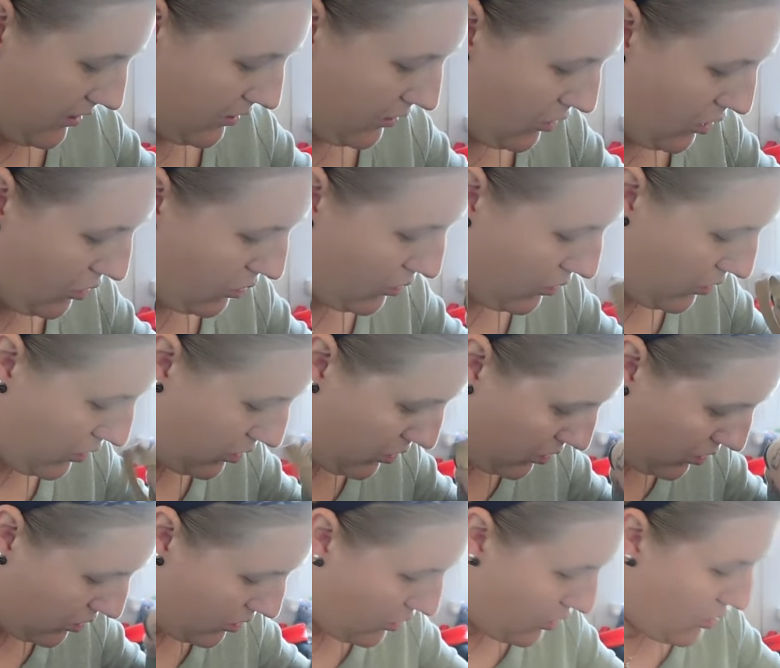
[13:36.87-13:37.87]
Got
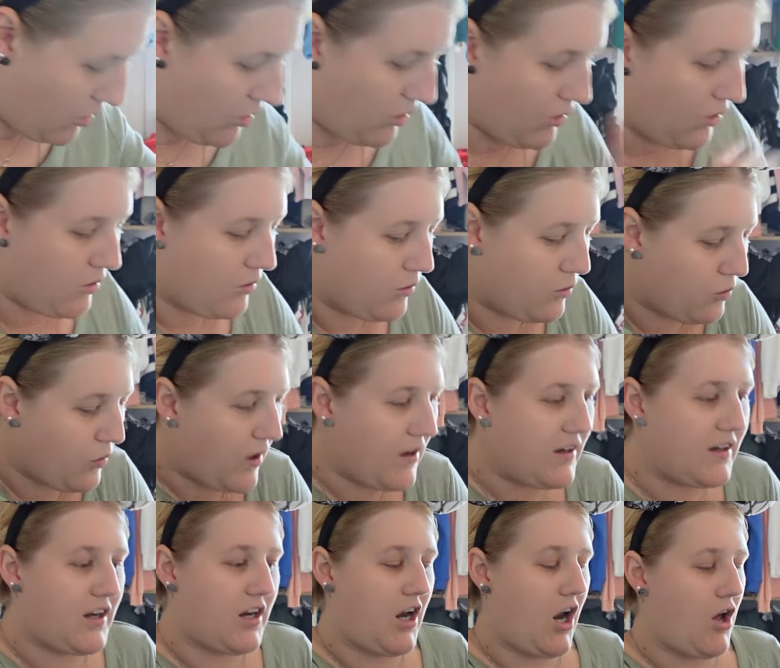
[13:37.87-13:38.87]

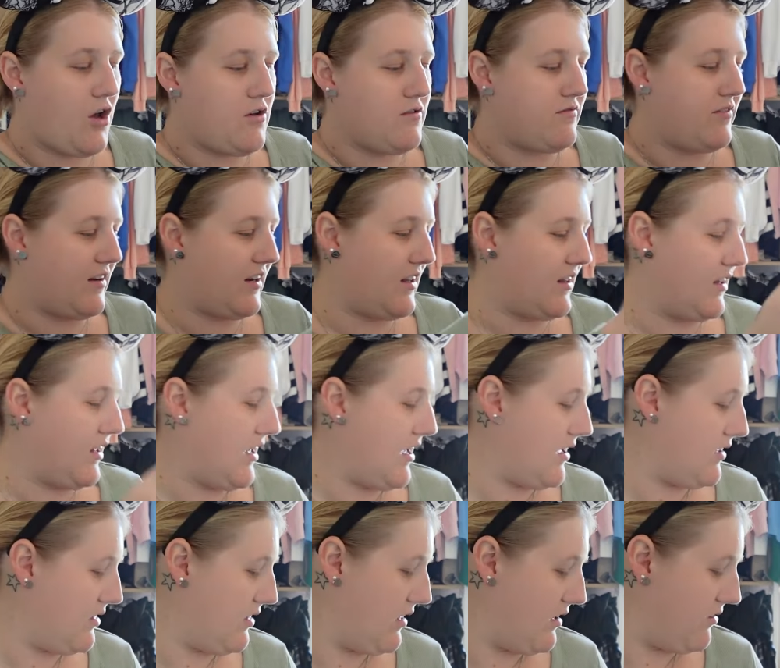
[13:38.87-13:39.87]
one clothing in here,
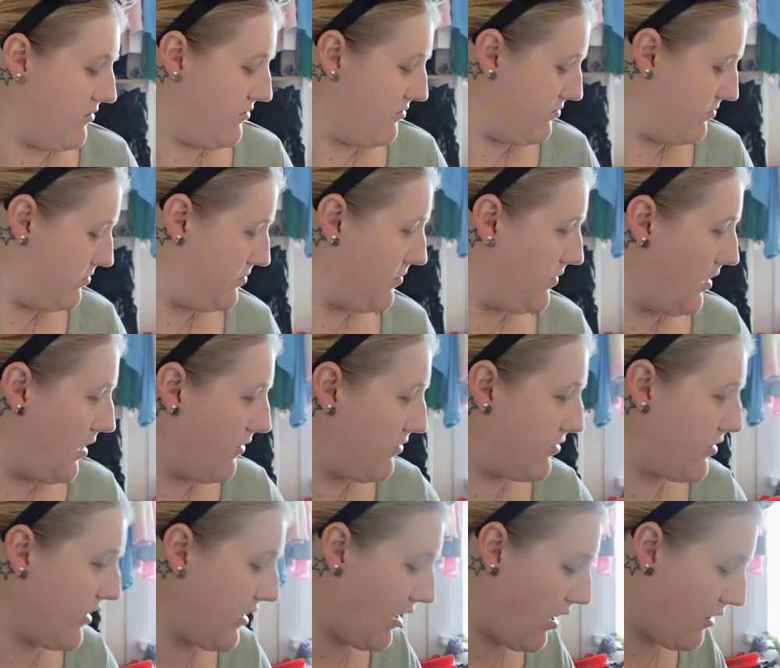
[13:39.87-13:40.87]
and then I
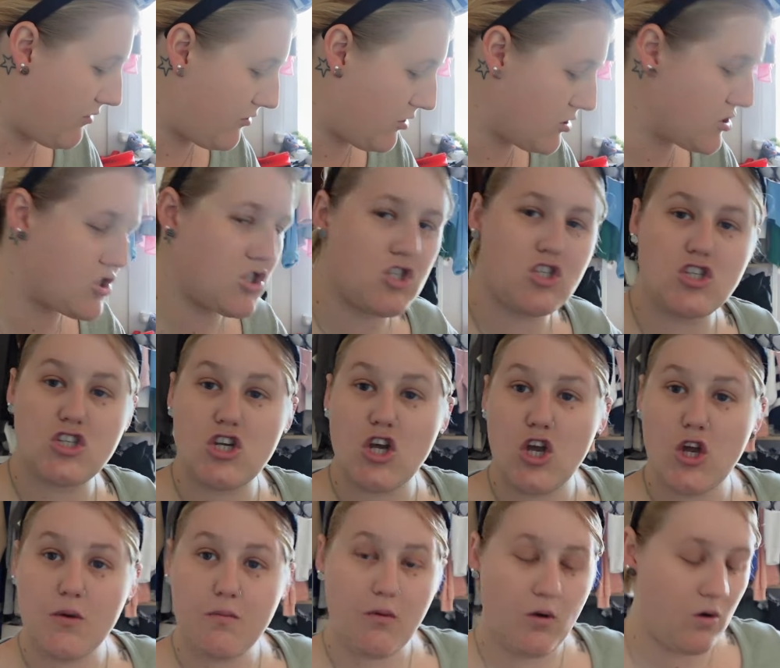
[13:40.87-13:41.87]
think I've got
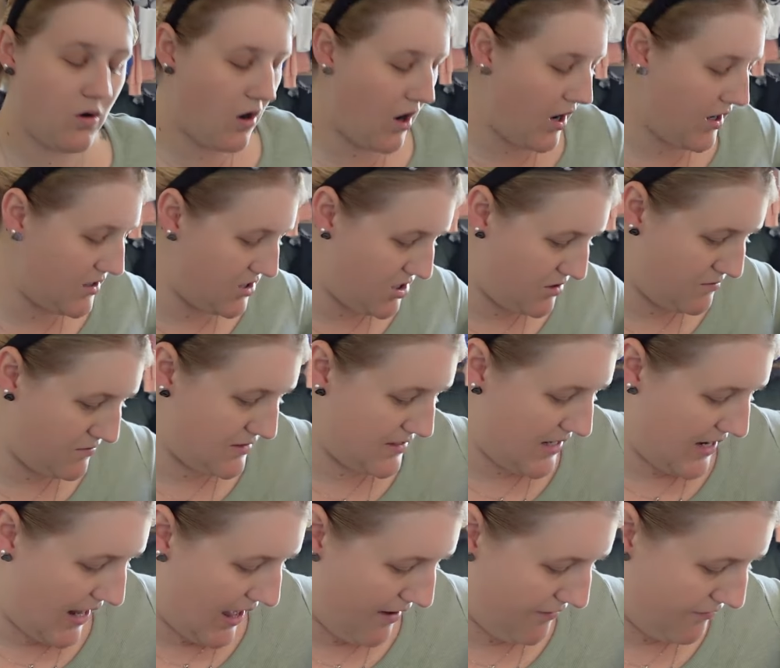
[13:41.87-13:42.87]
2 more items
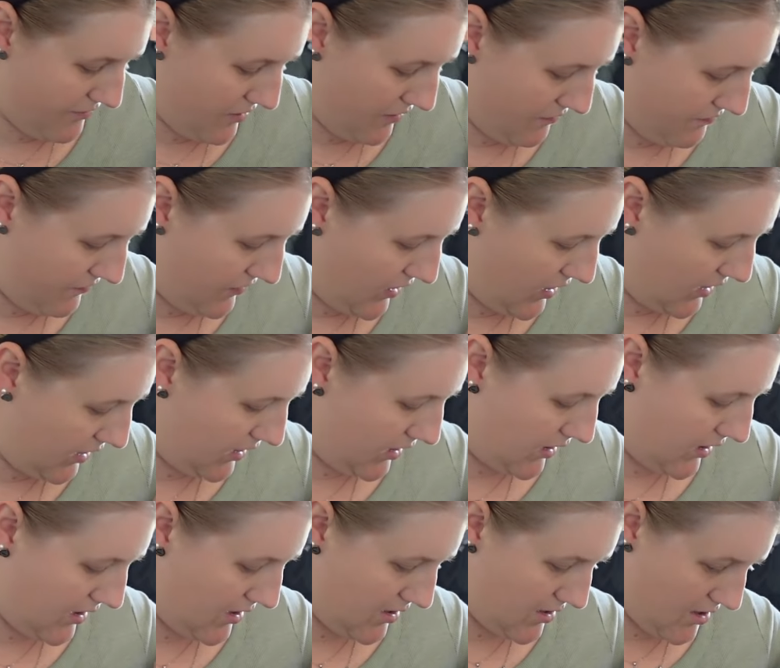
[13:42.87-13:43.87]
left, I think.
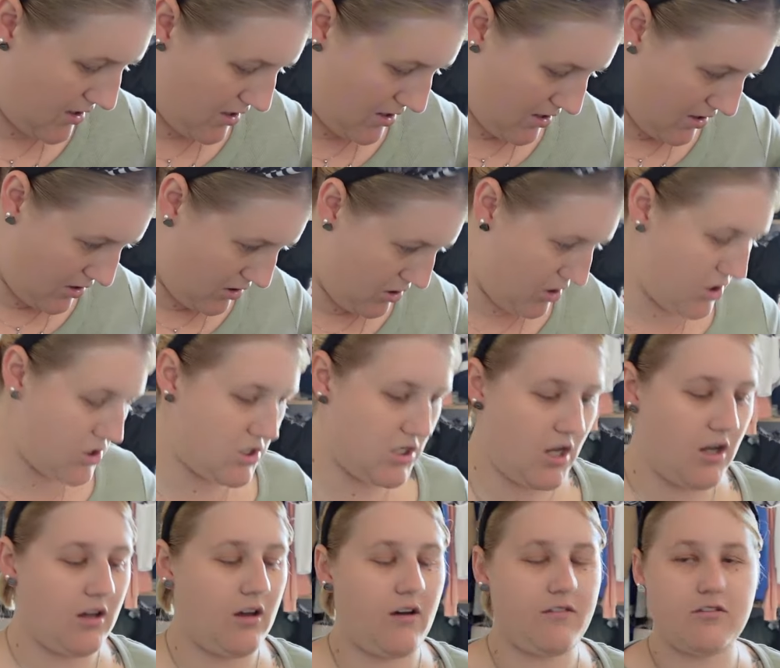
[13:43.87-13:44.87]
Looks
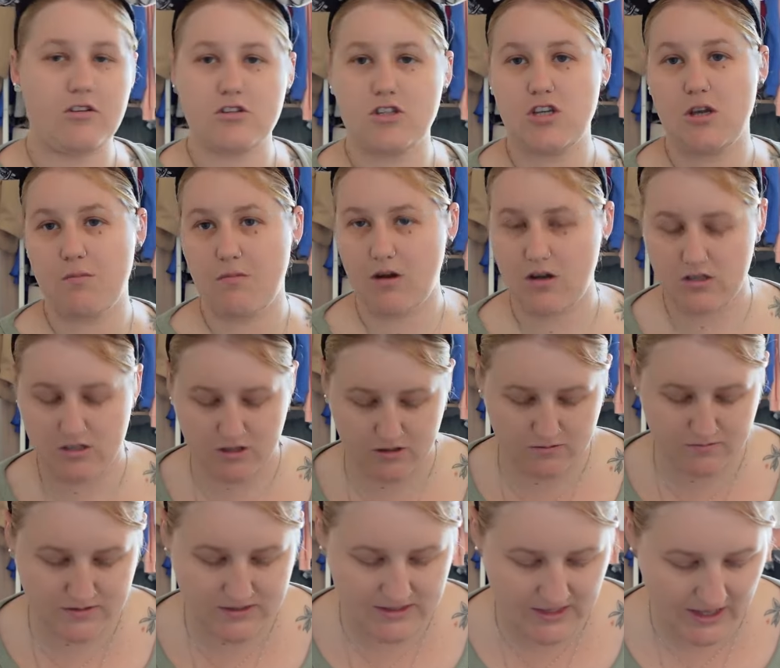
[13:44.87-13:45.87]
like I've got 2 more
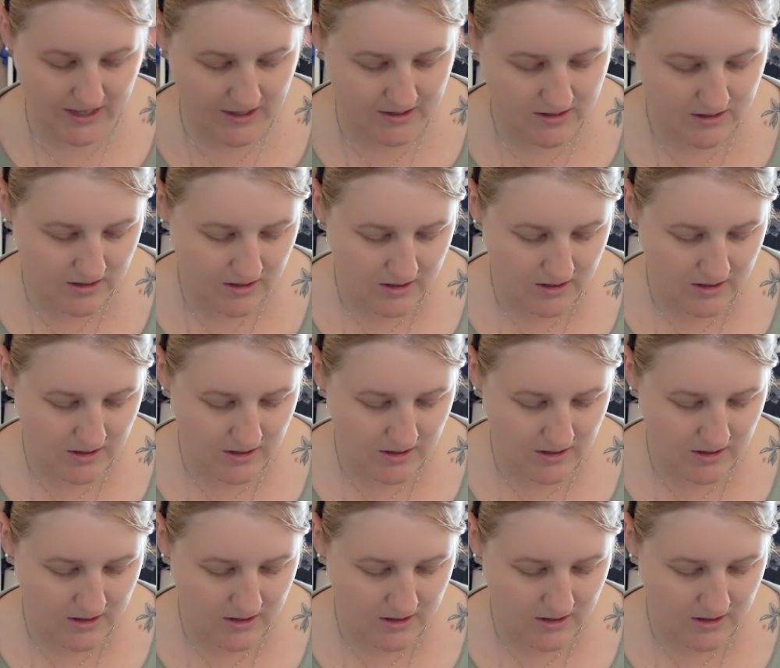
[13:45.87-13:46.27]
items in there.